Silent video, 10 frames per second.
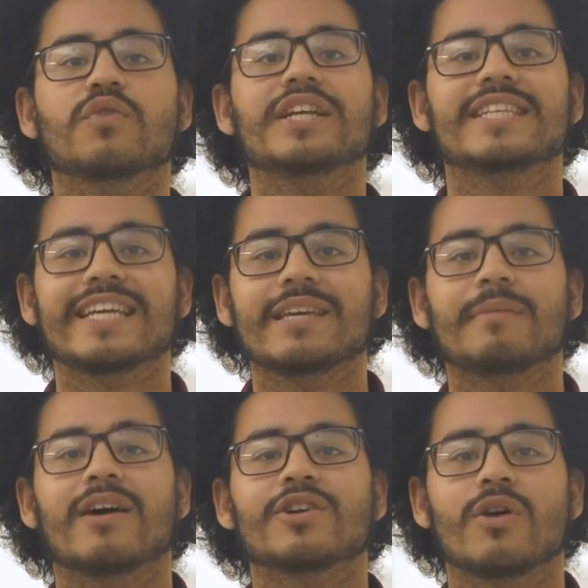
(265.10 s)
free to
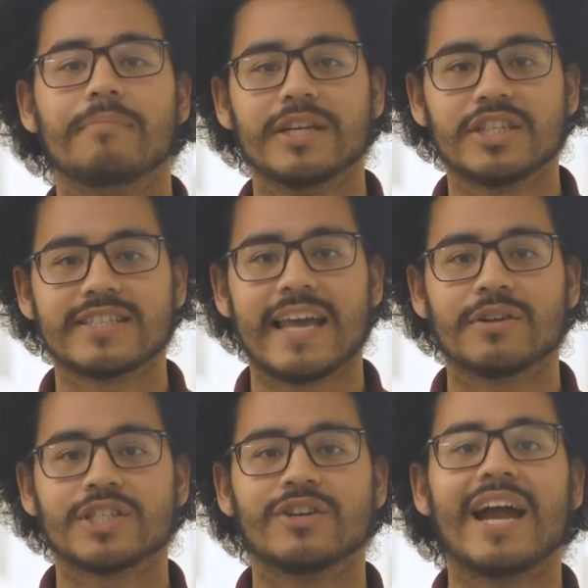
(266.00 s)
email your admissions
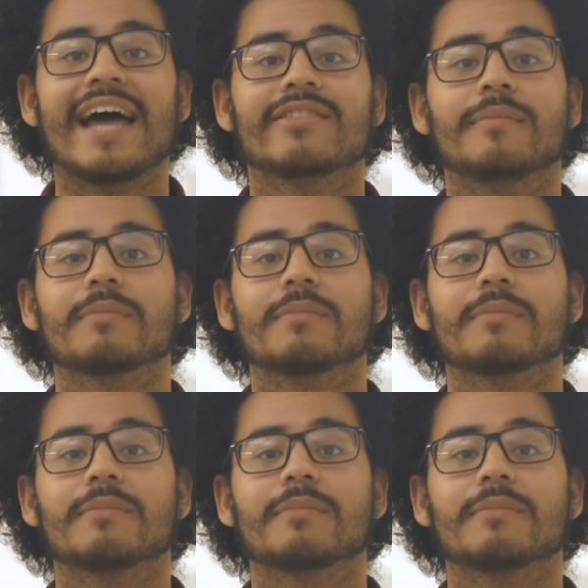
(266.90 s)
counselor at the